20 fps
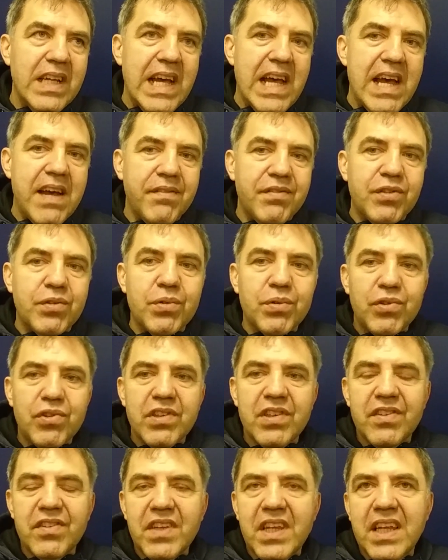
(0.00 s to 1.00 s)
have
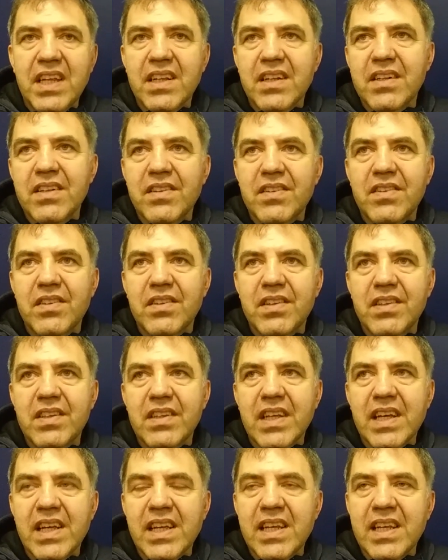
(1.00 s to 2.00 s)
social skills,
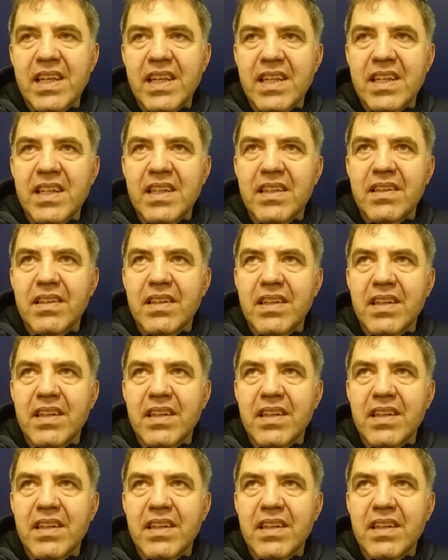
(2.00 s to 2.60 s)
and